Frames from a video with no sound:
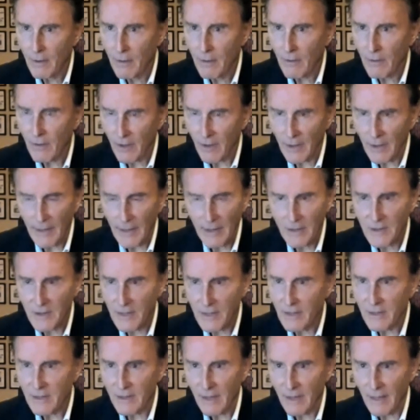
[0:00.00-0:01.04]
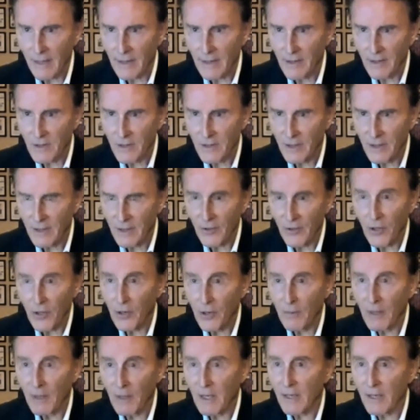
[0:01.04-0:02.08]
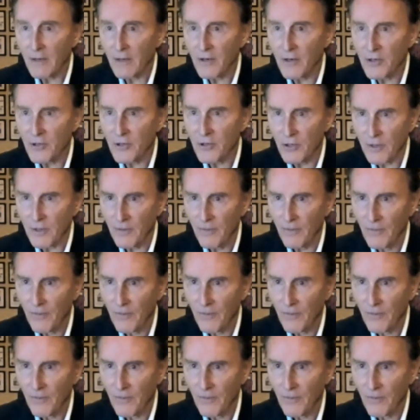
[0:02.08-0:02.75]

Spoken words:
the latest insights into the human condition,